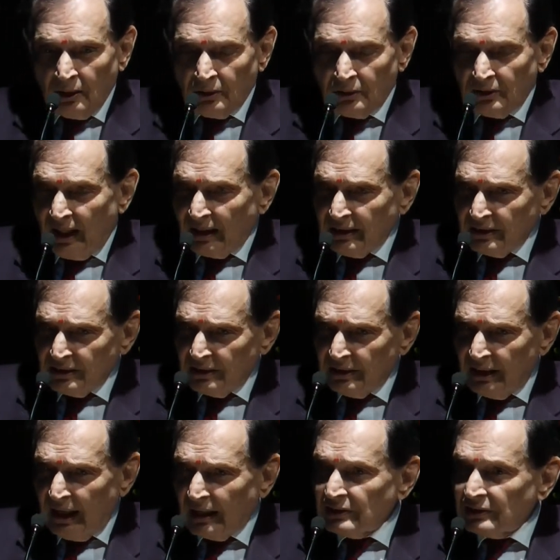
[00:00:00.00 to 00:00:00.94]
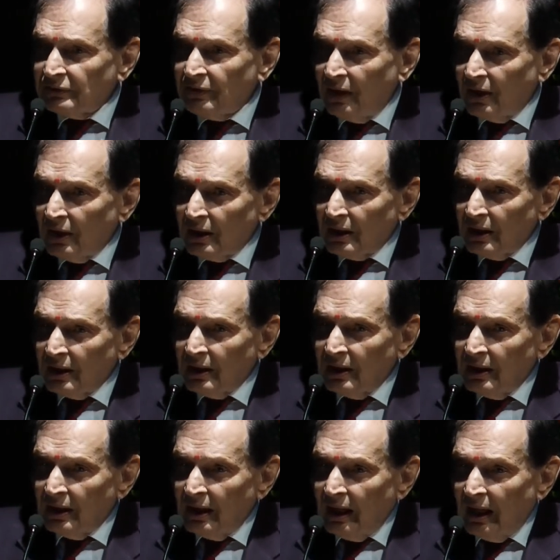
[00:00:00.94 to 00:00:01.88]
So that is as far
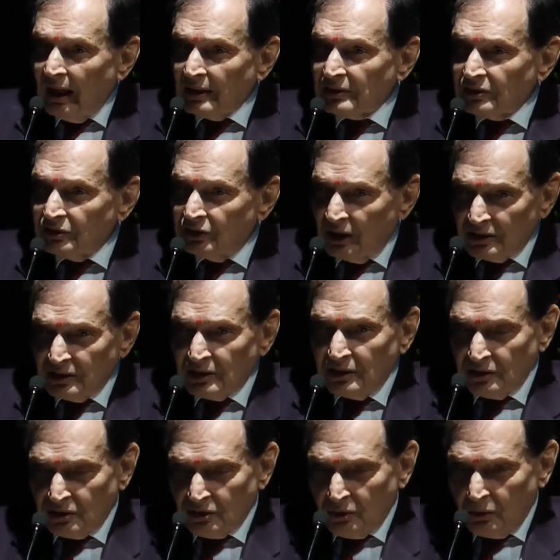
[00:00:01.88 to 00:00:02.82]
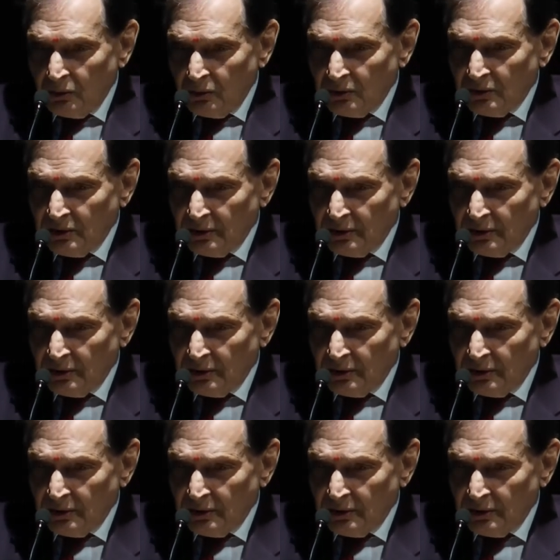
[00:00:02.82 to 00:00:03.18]
as justice goes.